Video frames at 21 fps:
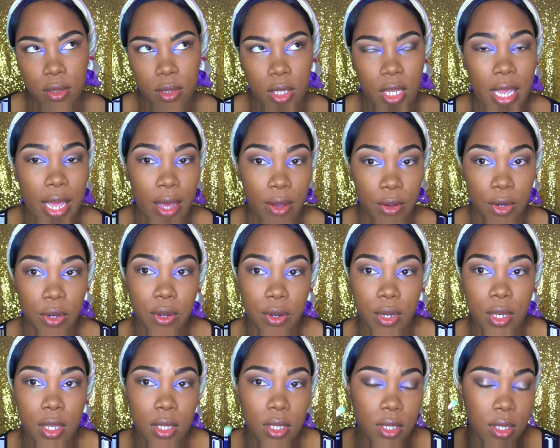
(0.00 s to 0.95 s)
the outer
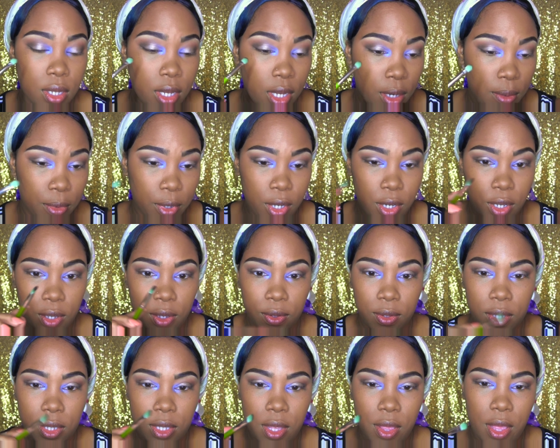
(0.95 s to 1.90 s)
crease and I'm going
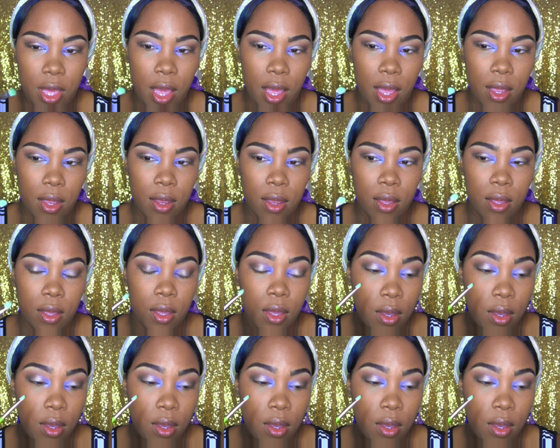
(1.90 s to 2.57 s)
to use that